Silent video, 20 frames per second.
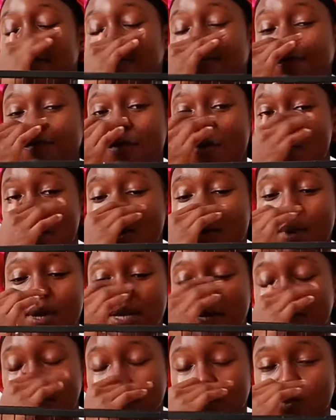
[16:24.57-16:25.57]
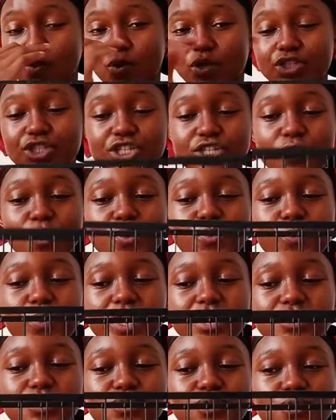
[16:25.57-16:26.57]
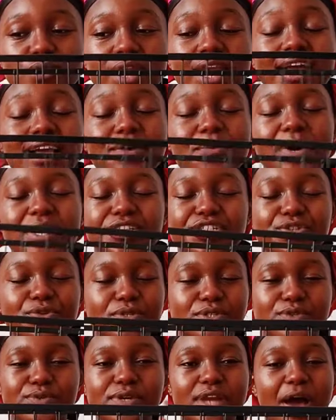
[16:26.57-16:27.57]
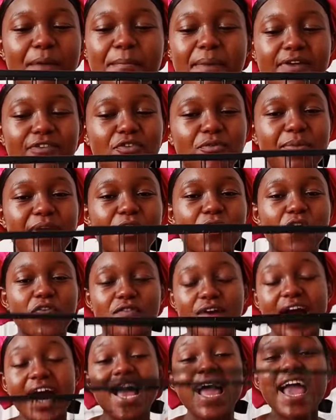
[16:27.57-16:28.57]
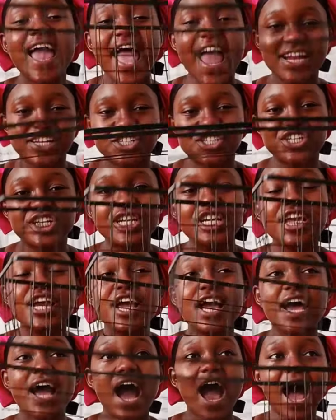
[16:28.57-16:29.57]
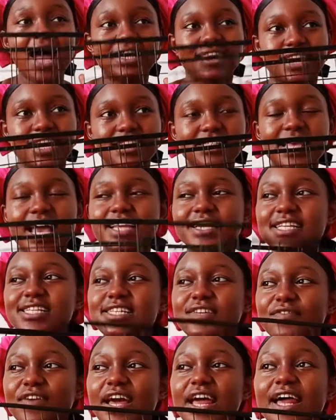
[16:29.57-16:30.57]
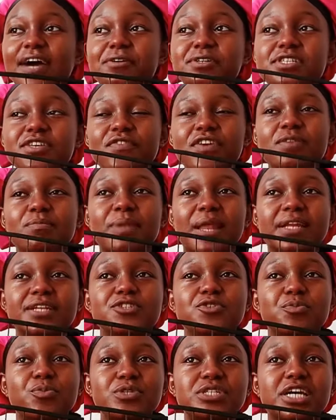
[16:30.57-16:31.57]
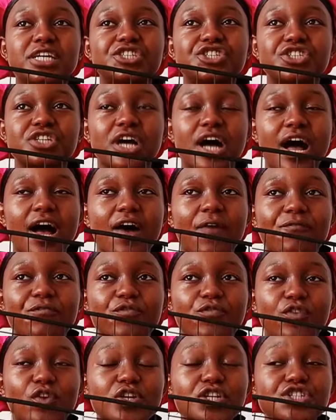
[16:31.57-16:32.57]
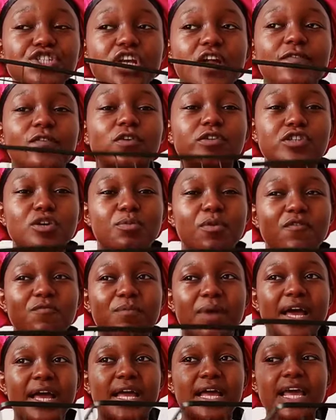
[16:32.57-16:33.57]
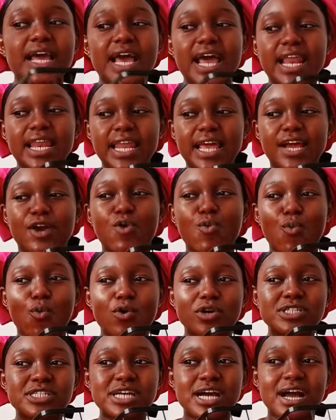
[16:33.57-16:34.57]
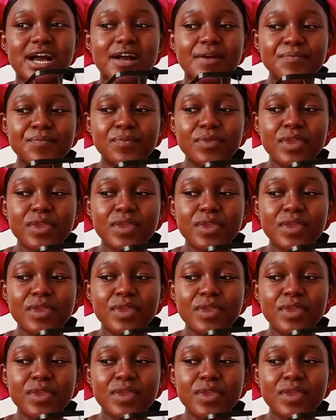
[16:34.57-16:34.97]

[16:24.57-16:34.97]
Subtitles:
vlog when I was watching on where to, like when she was doing her bathroom makeover, and she had this. I was even planning to put a floating shelf on top of my like water